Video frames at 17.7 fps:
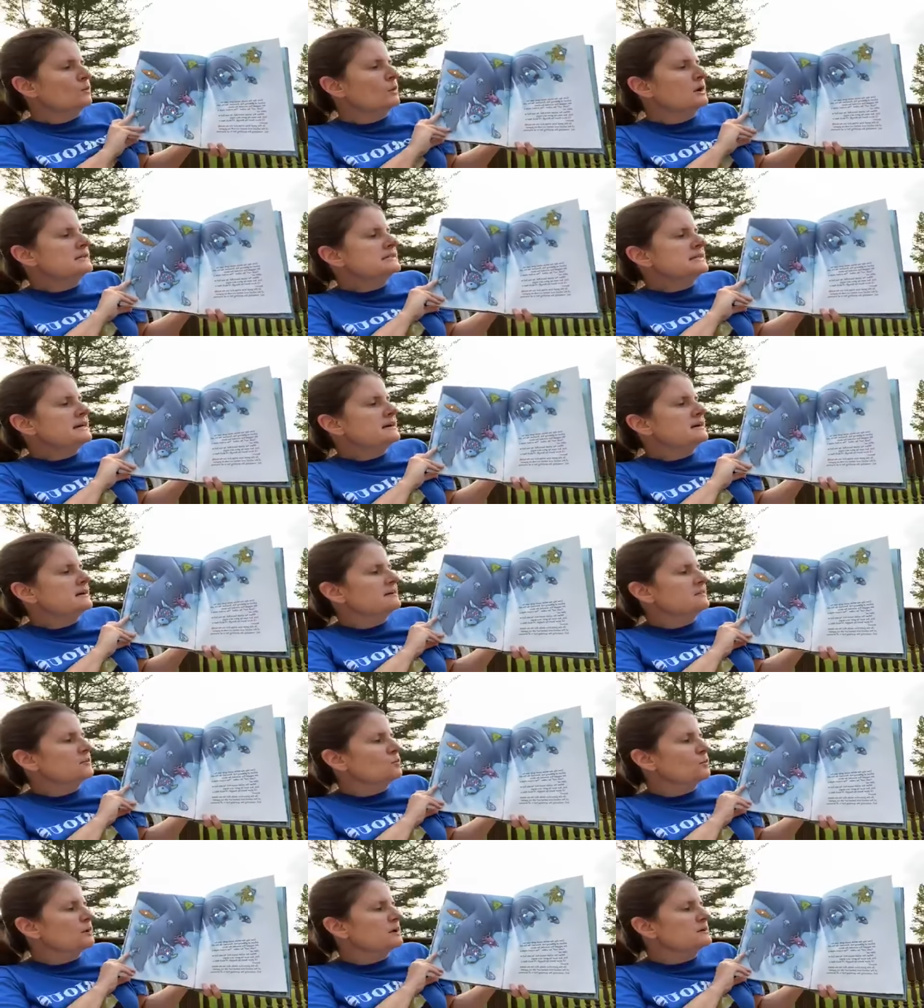One day,
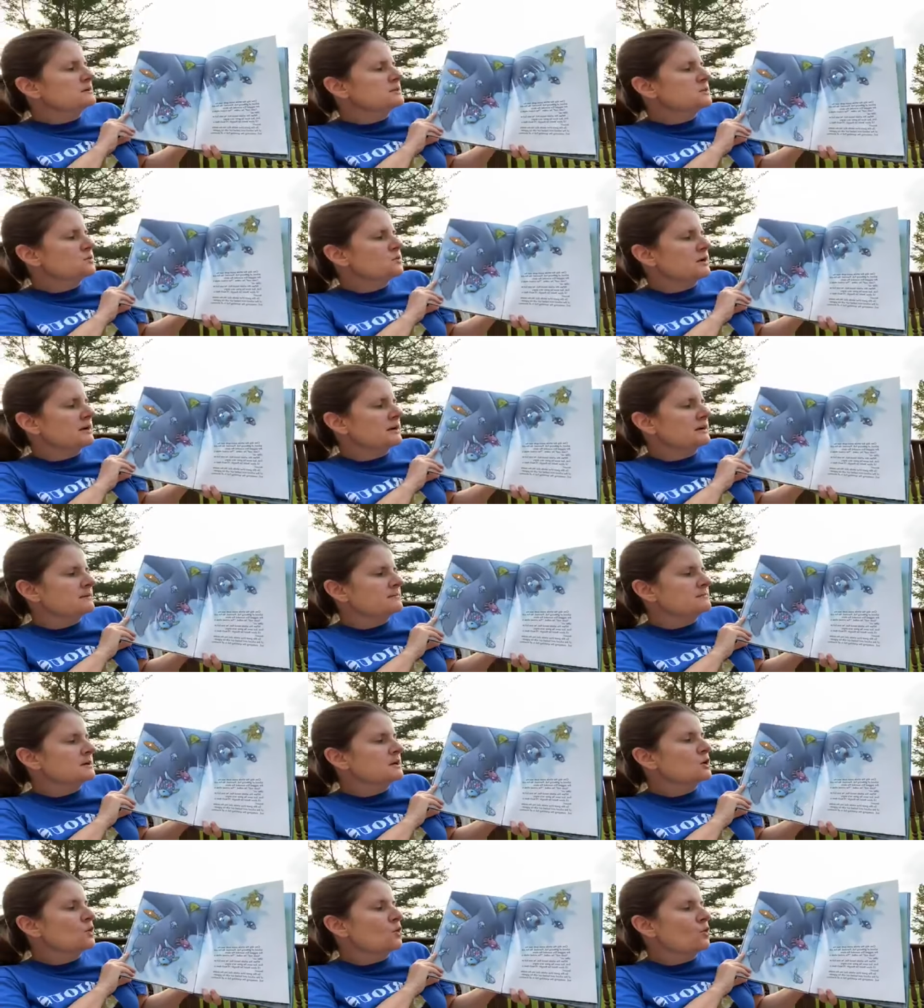the whale
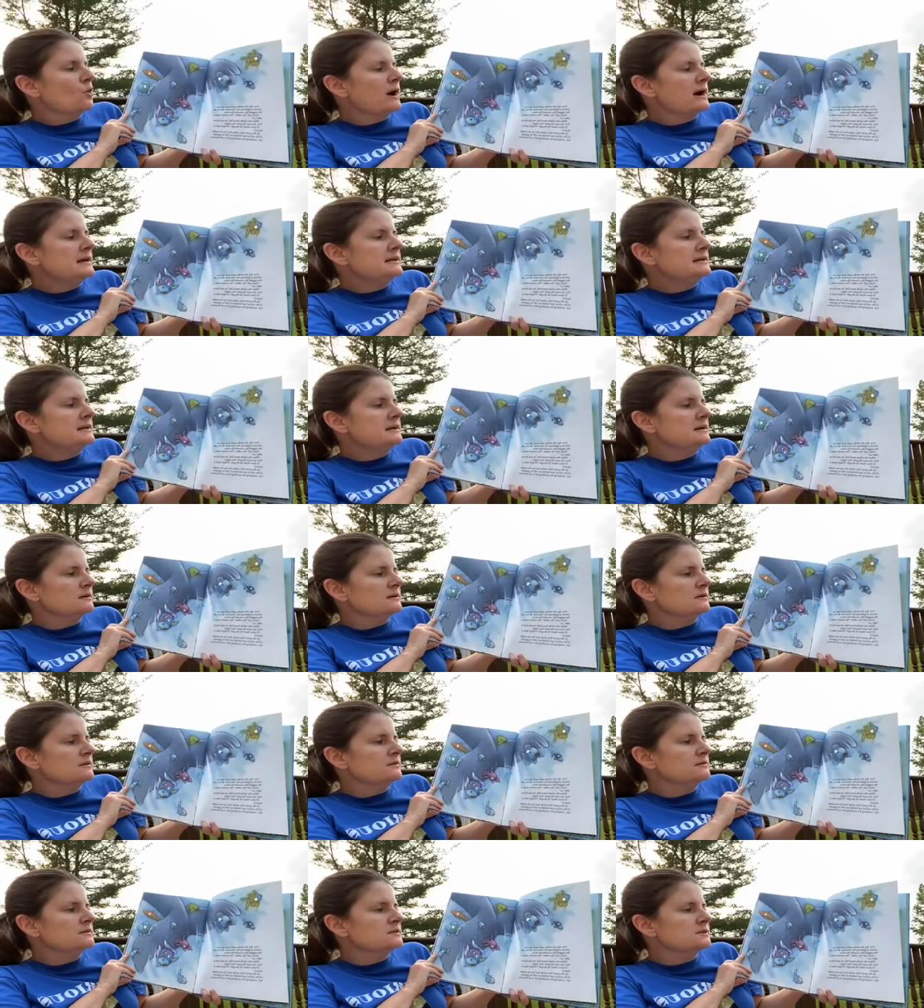swam quite
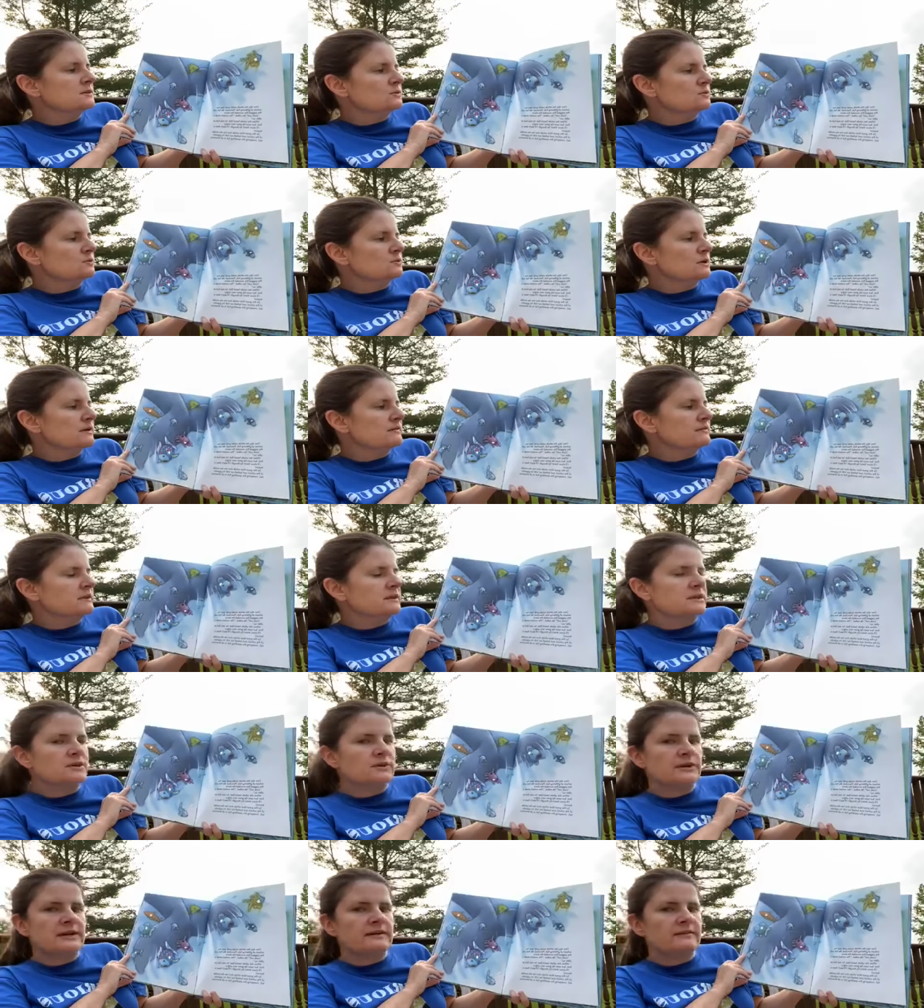near the school of
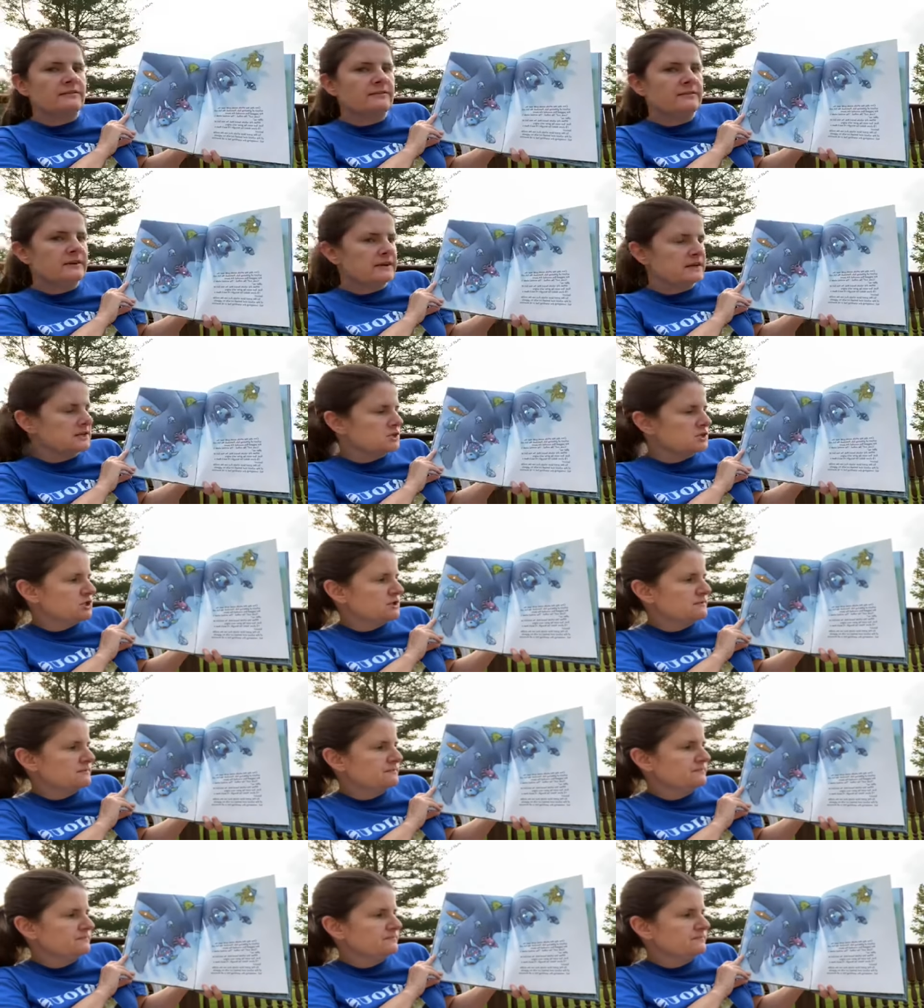glittering fish.